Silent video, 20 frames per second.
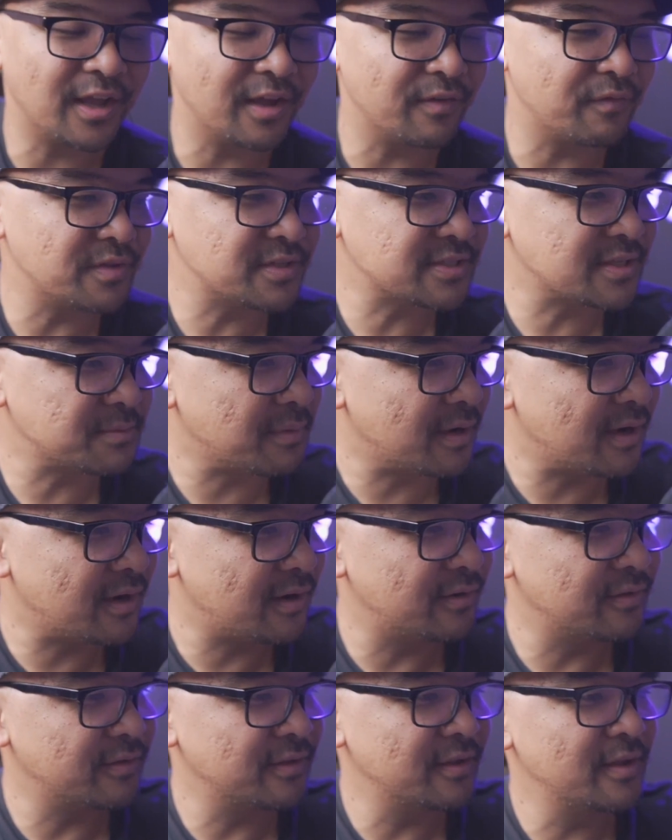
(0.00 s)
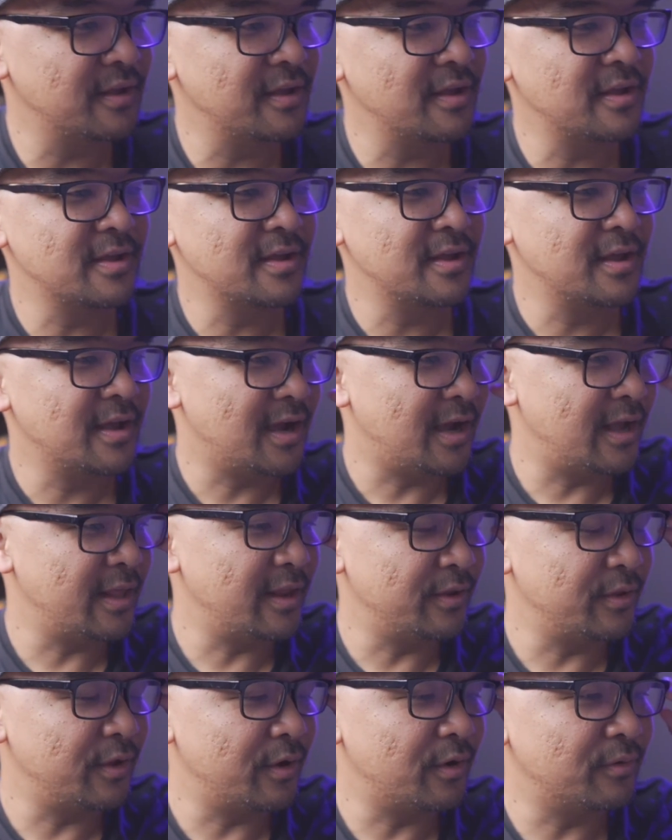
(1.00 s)
If it's about I
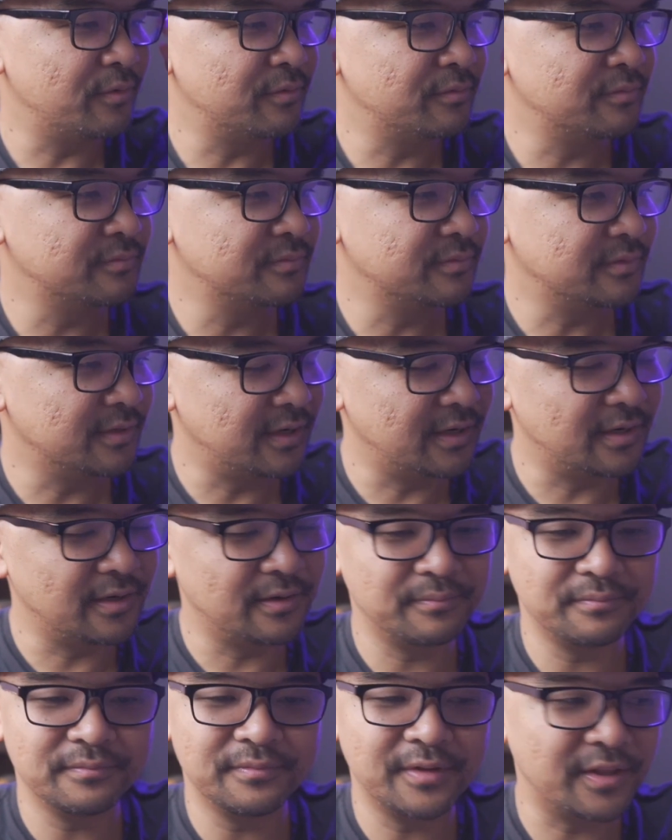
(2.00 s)
don't know um,